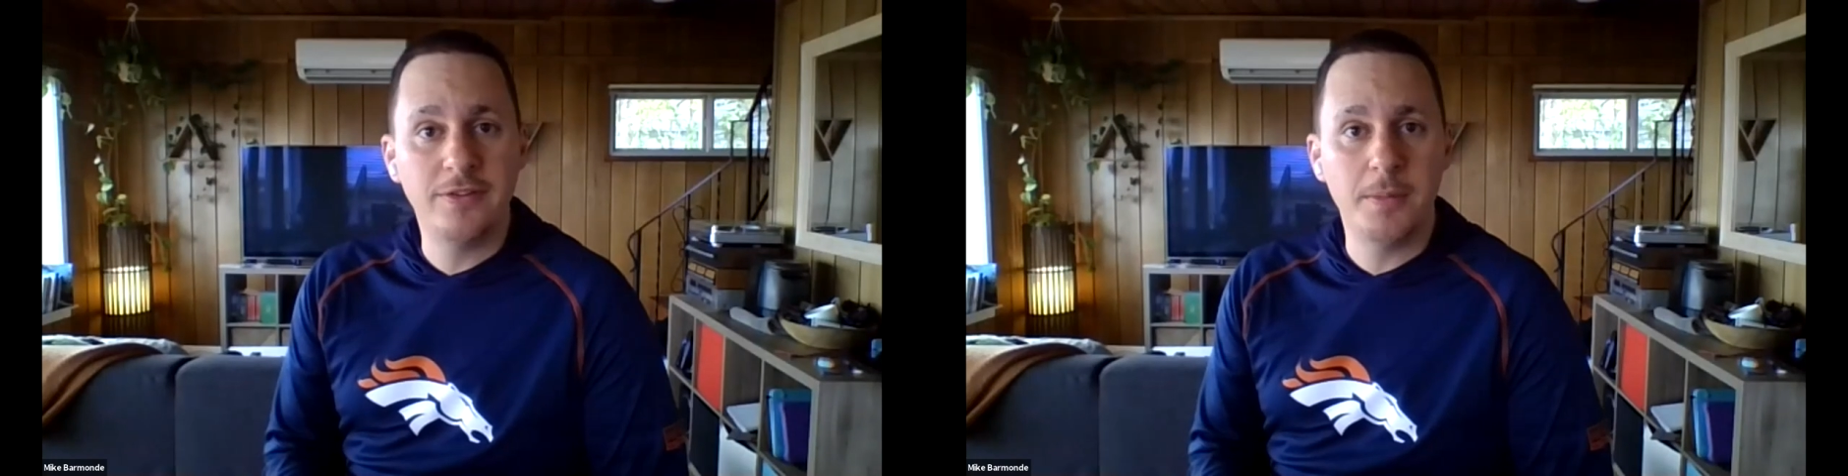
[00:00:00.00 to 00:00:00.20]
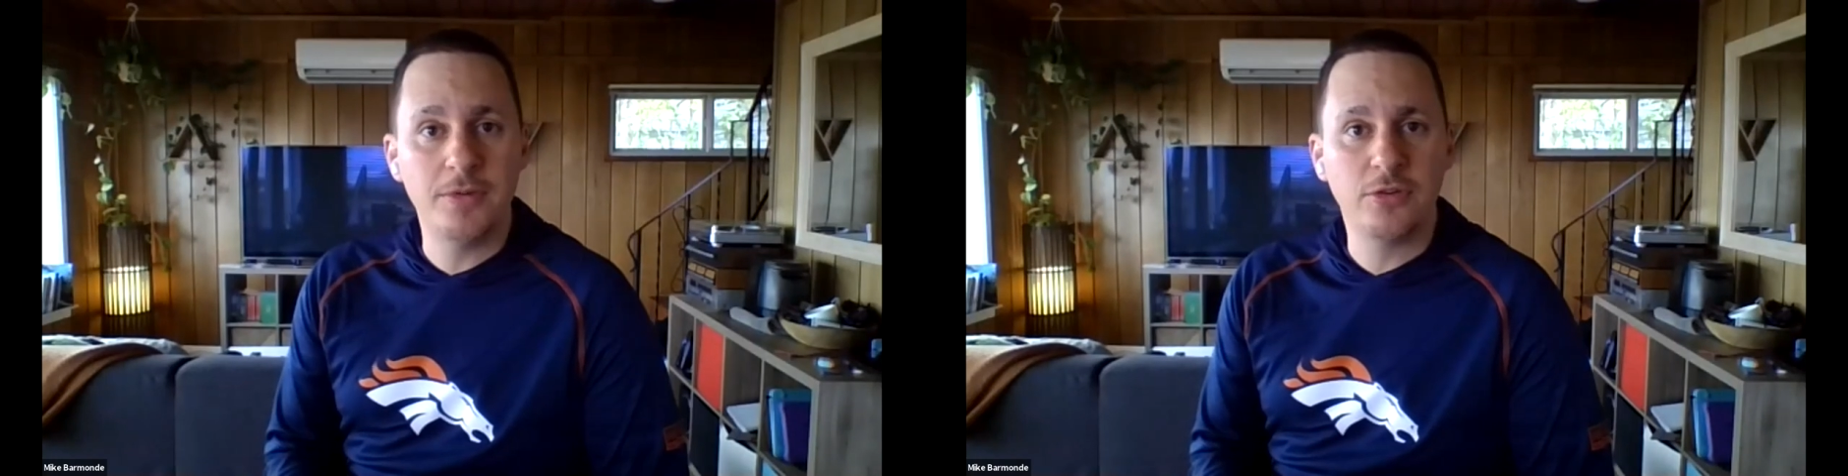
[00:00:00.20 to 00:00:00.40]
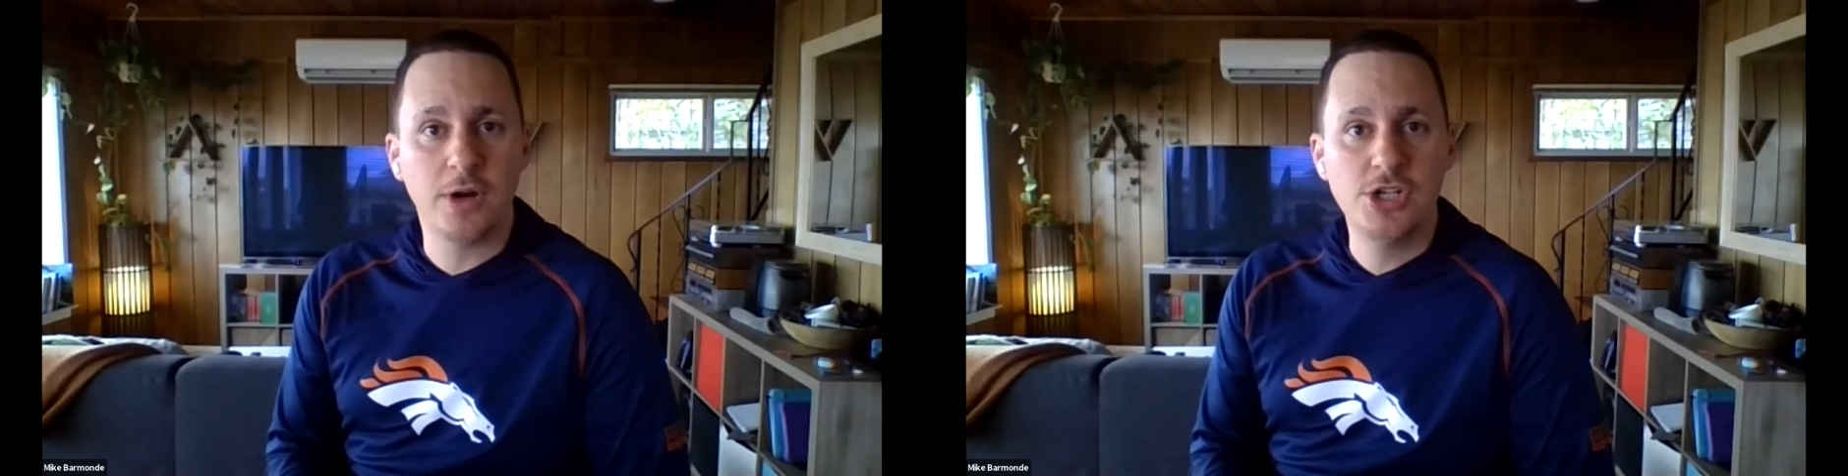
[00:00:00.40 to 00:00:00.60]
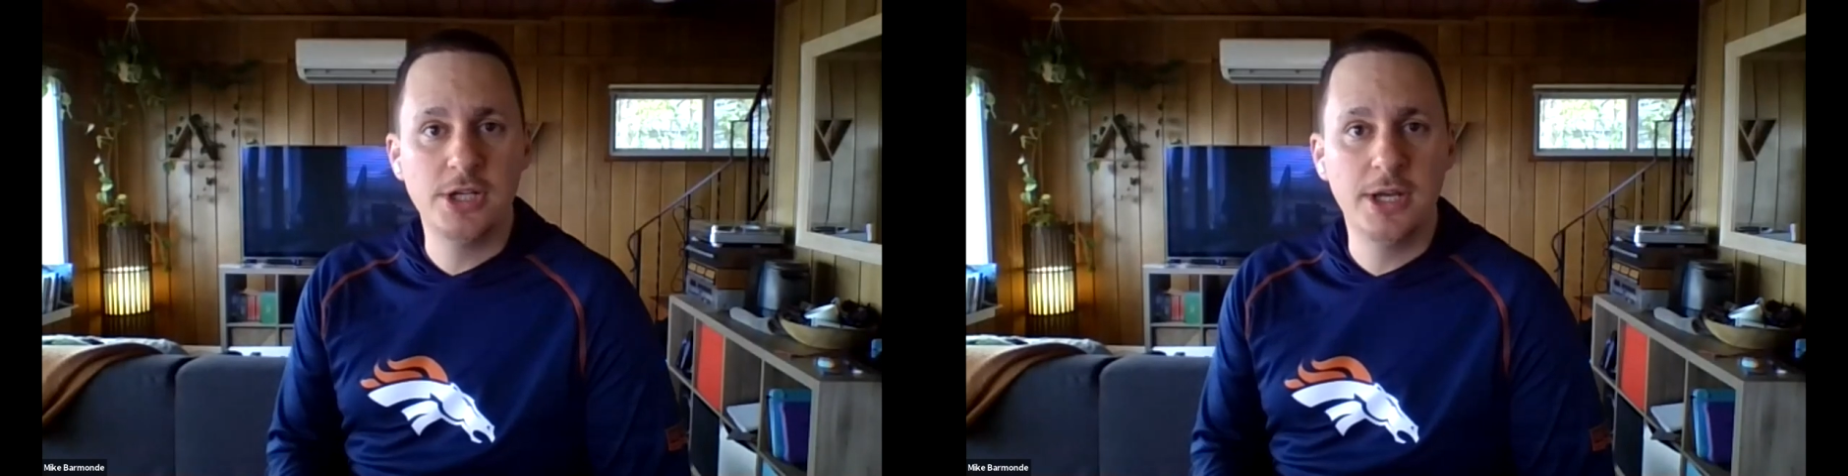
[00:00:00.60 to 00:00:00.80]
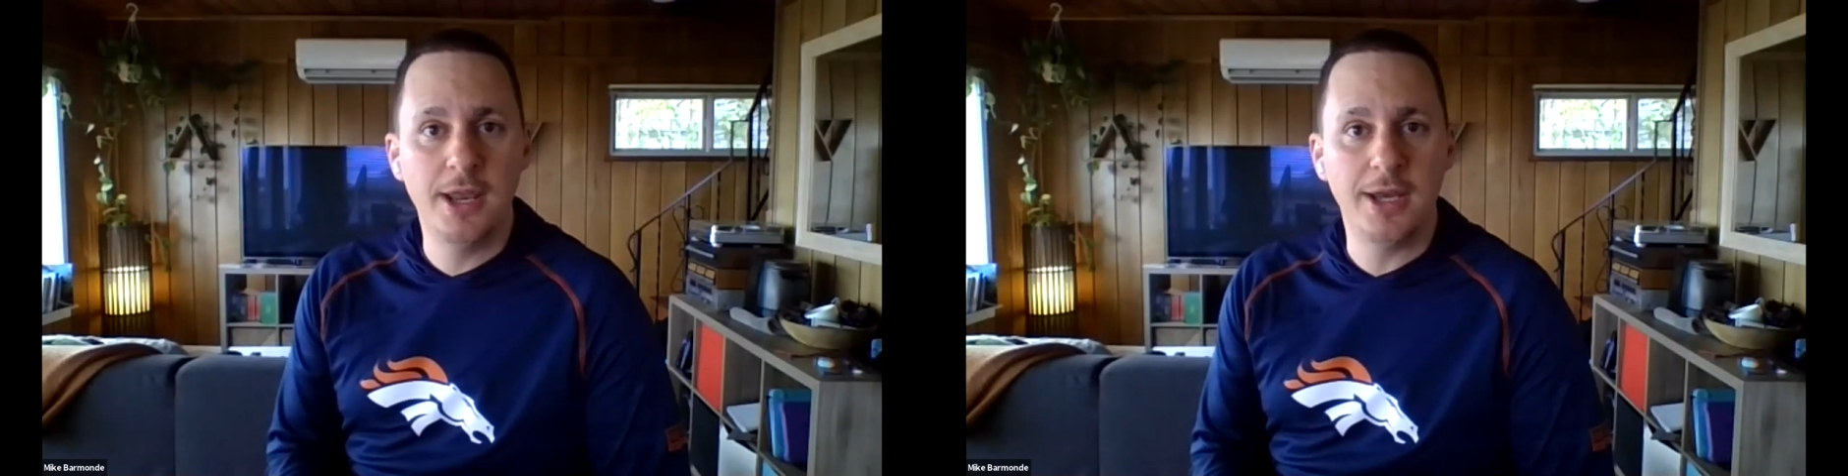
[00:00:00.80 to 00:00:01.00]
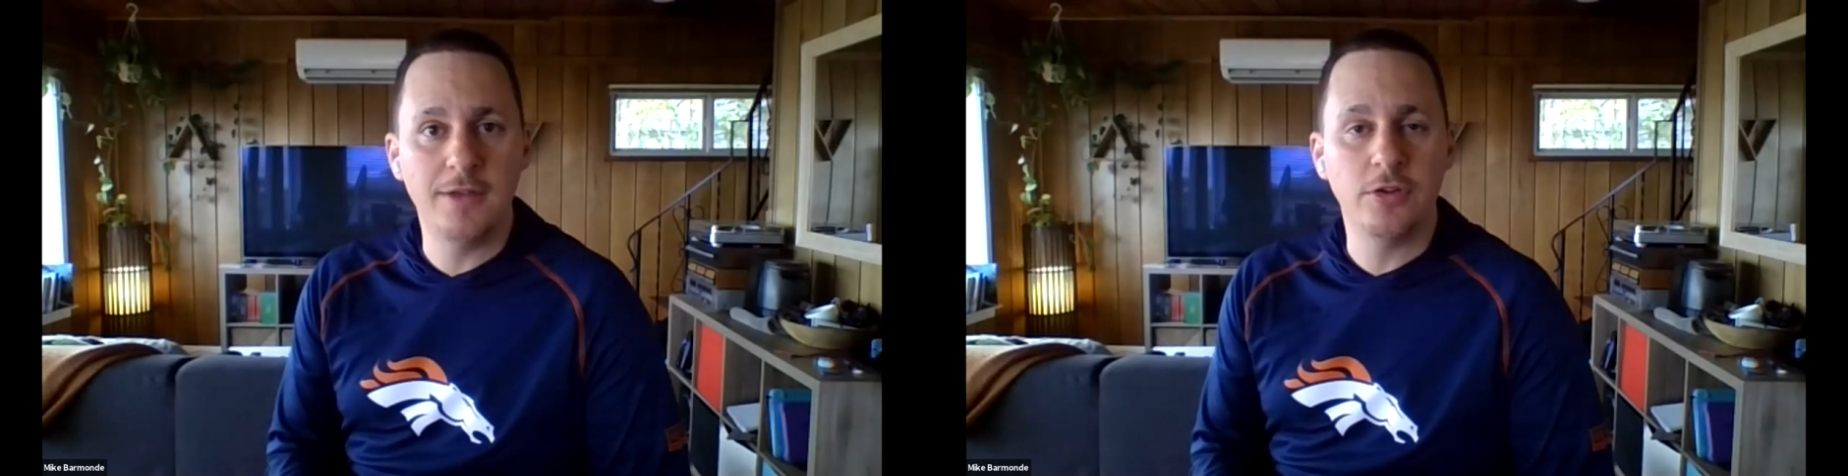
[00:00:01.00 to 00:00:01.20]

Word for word: you enjoyed this demonstration